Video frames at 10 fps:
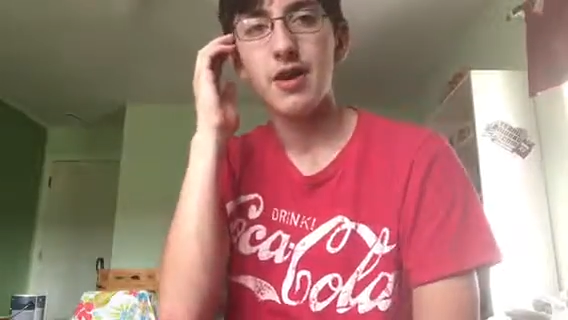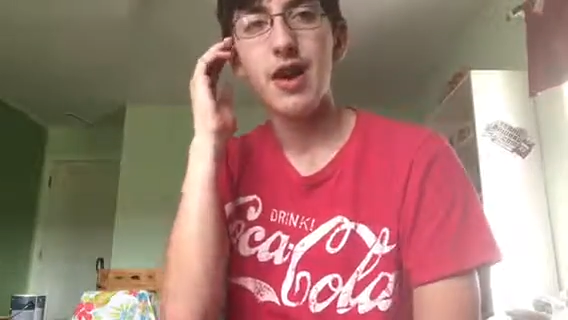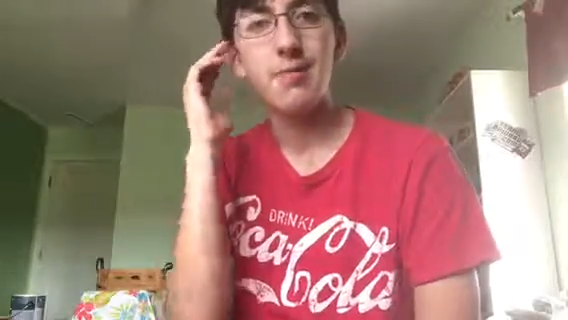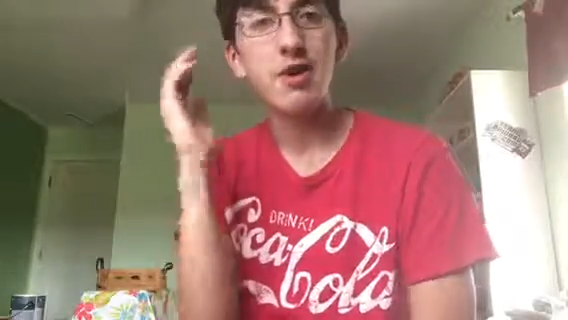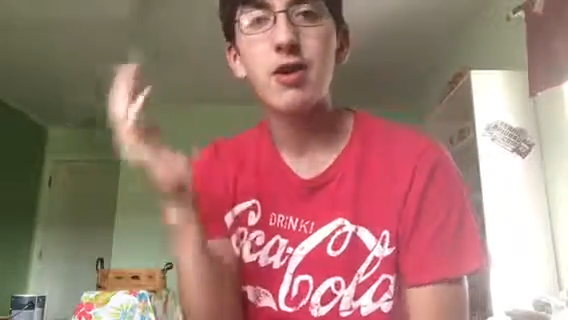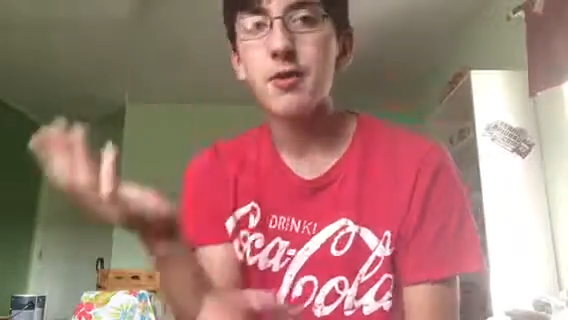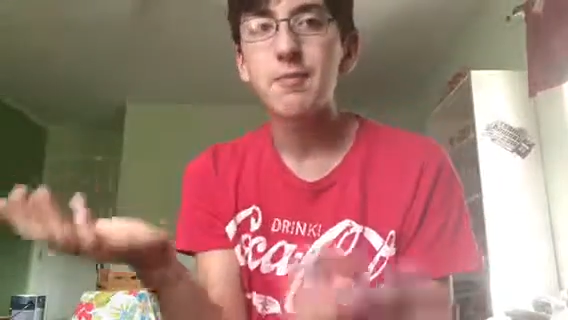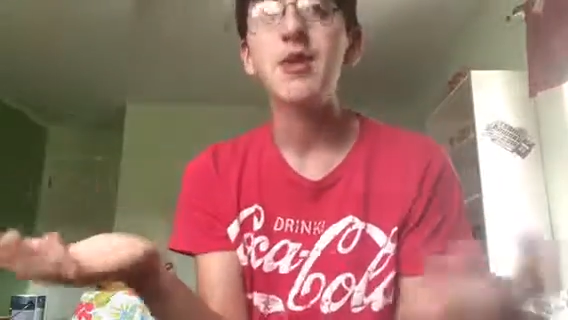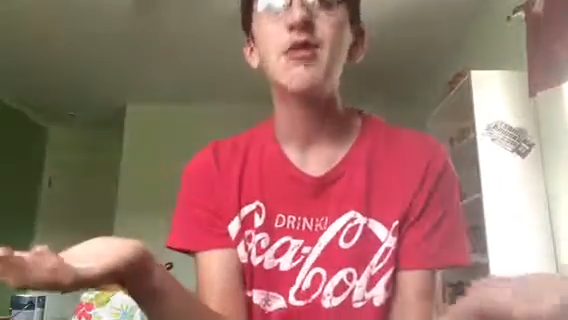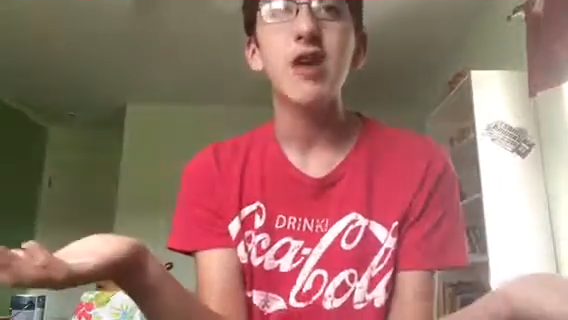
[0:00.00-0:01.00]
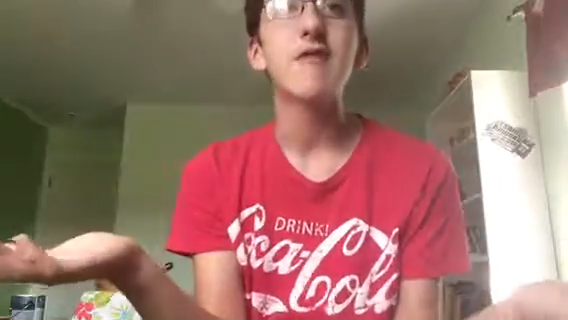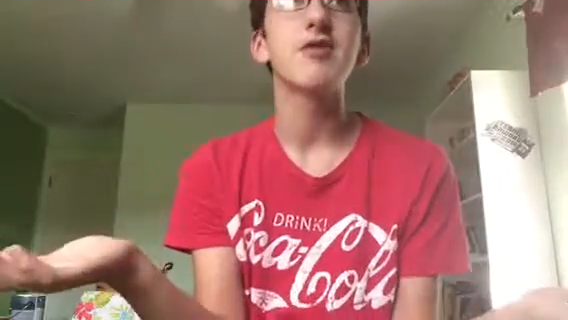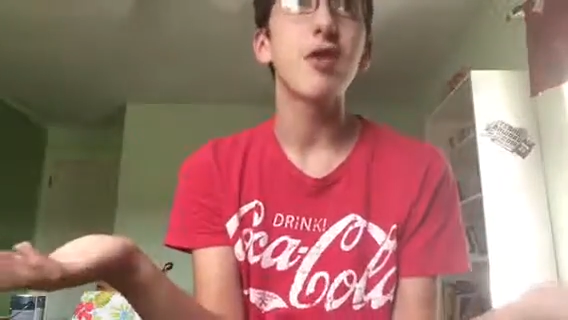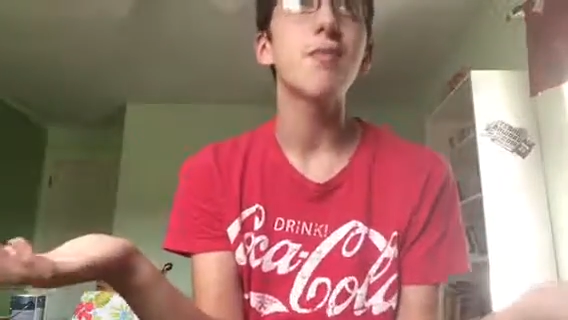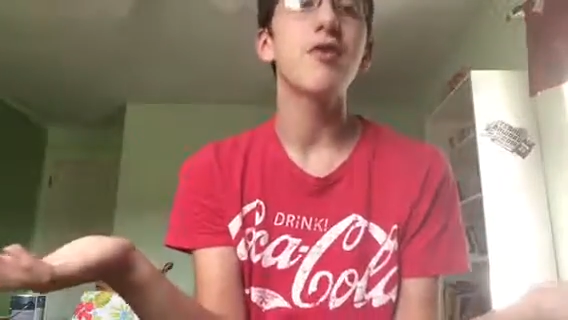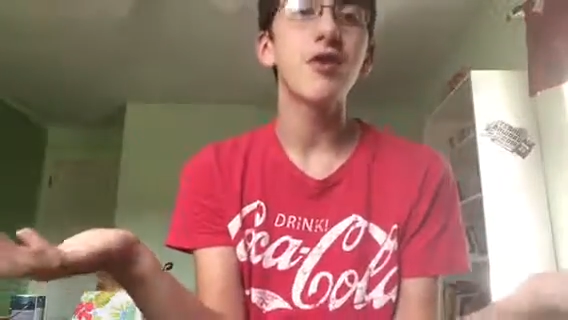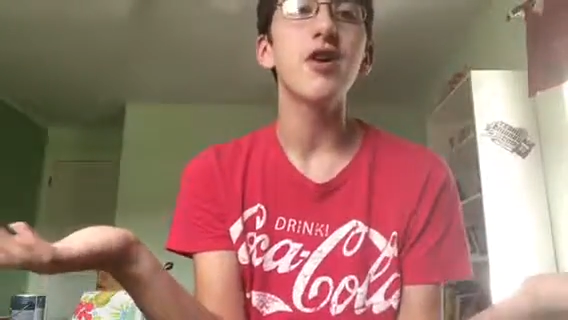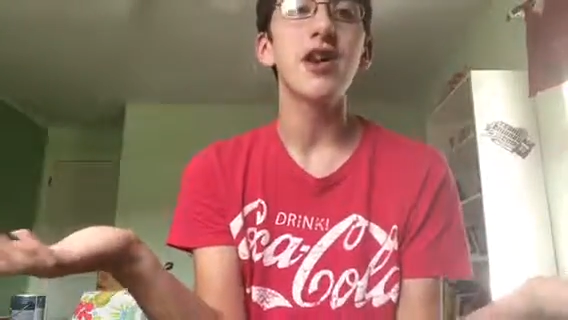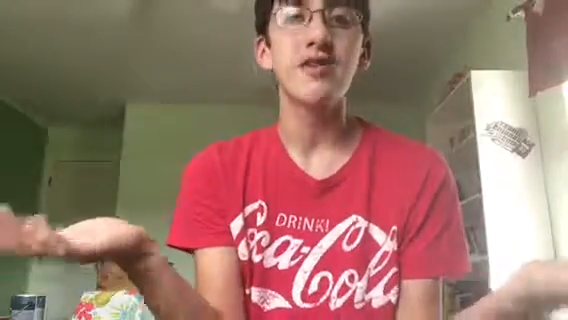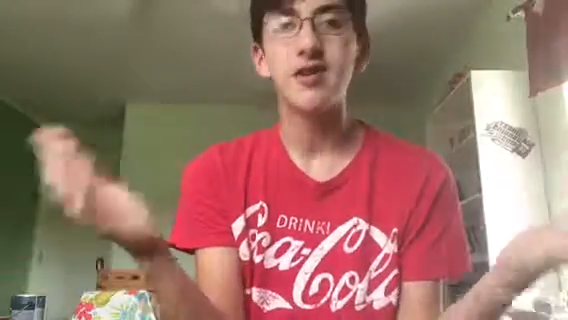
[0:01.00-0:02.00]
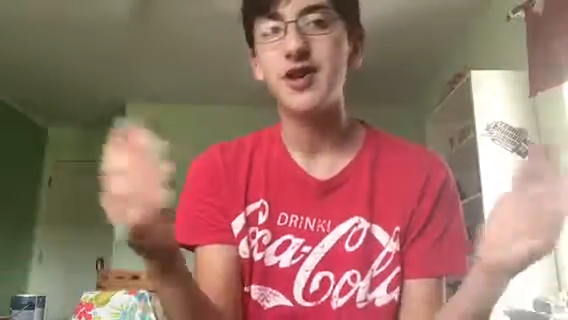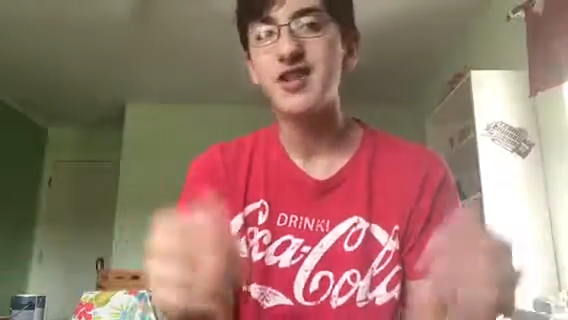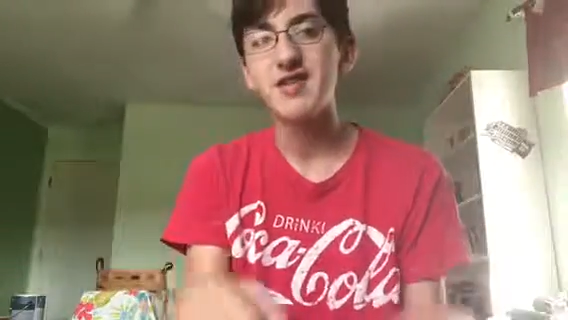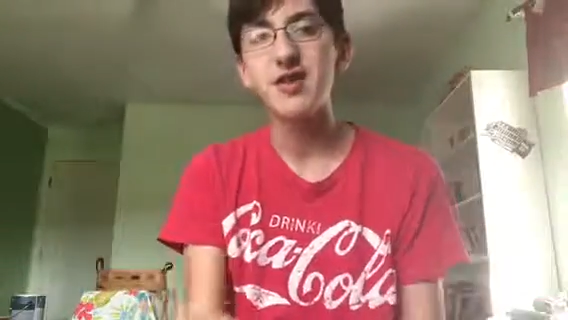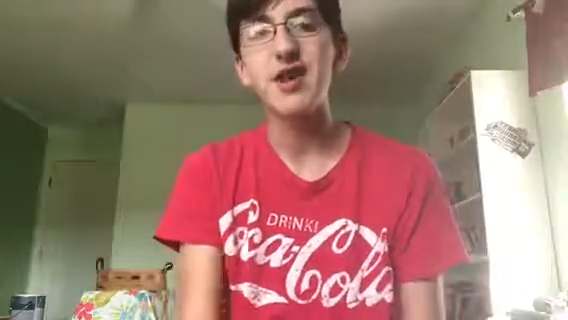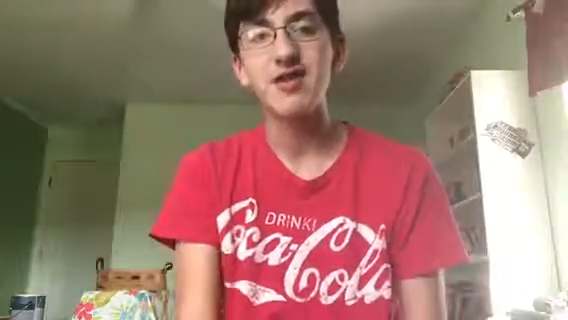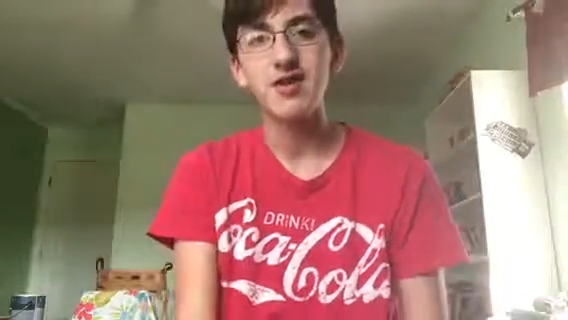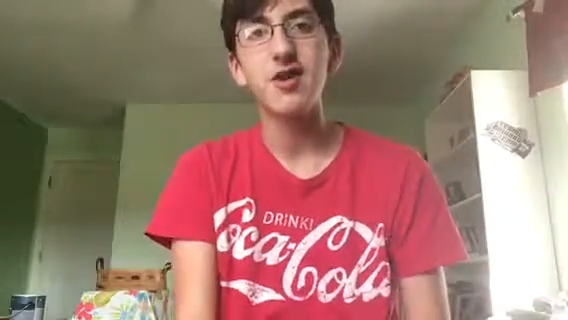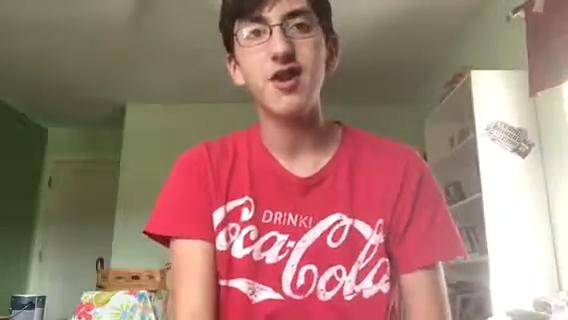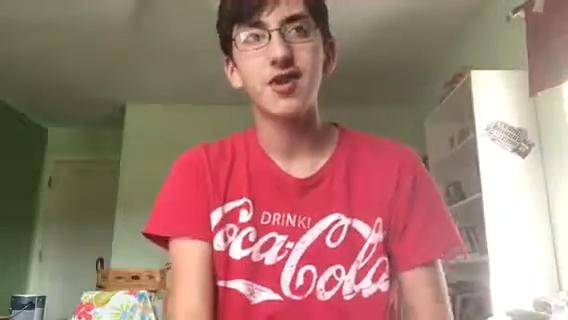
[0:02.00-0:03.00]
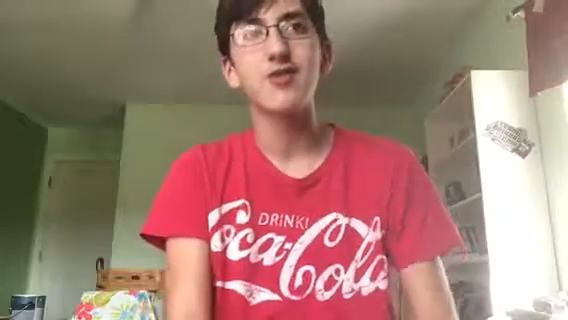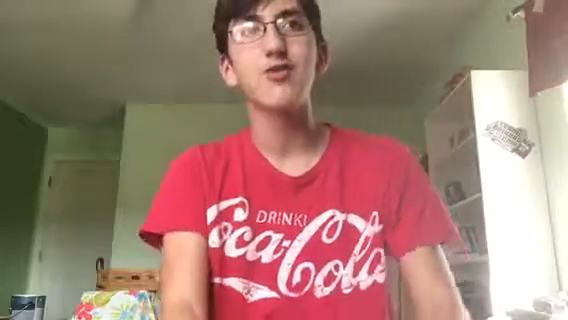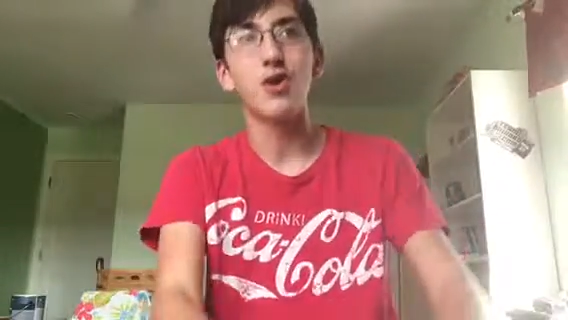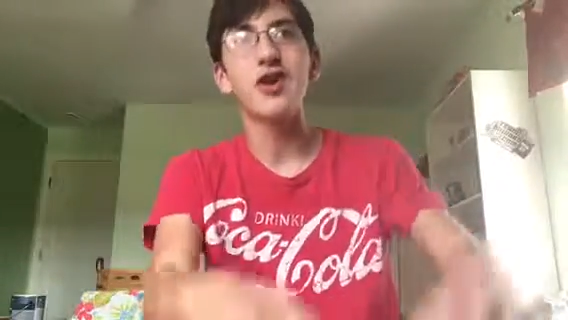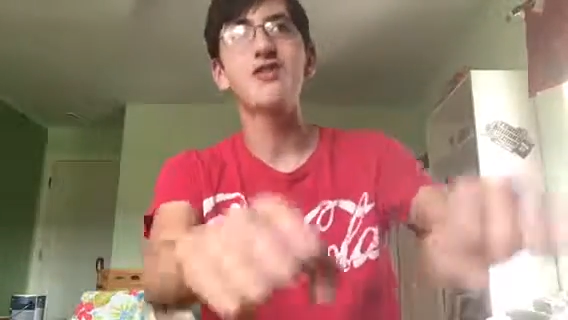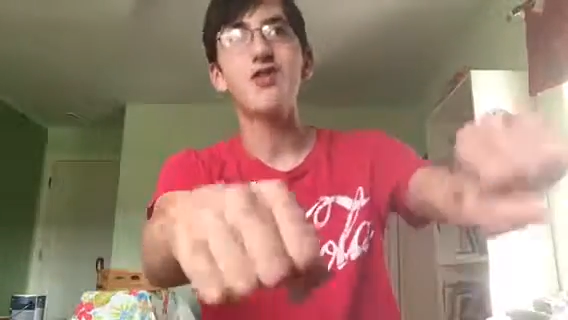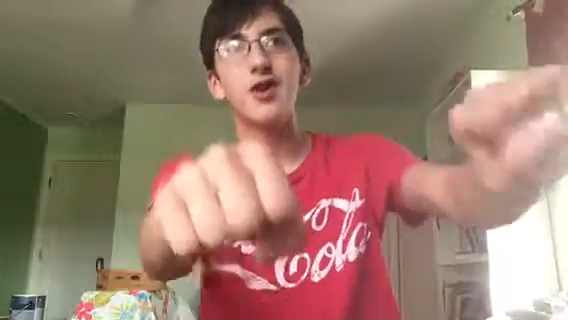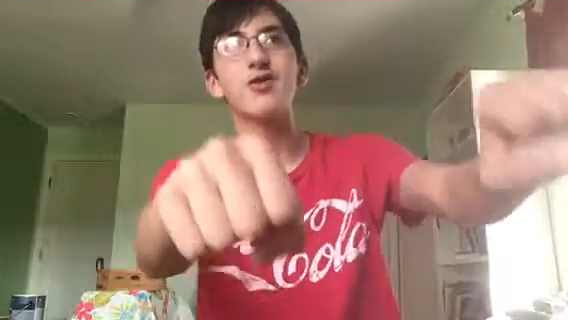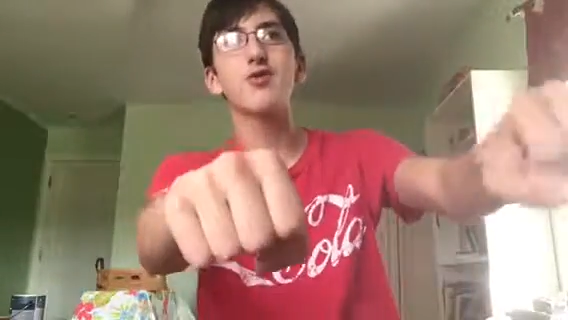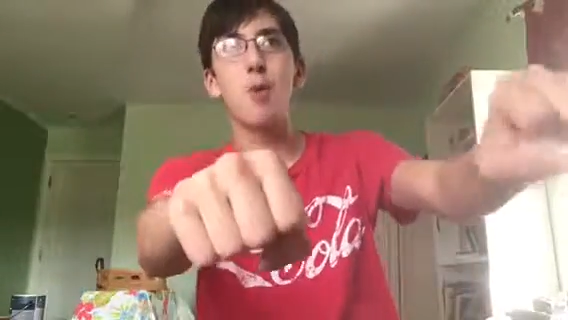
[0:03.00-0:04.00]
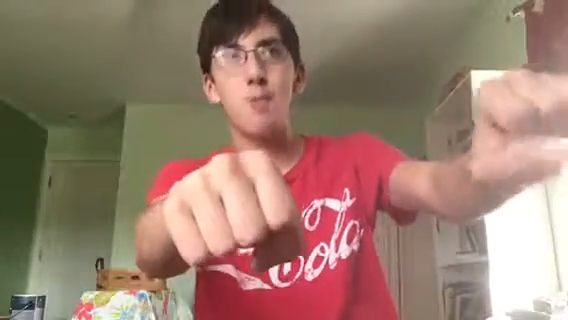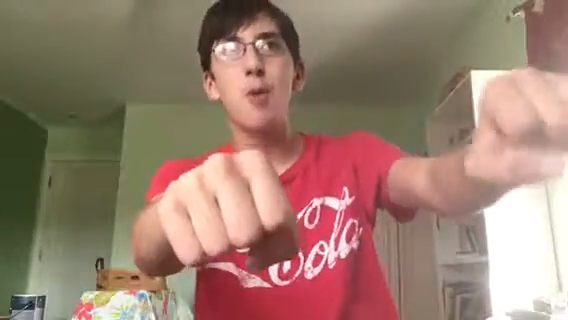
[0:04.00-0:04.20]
and Peter Peter's life is going pretty good. He's still he's still he's still on his cool he's still on his cool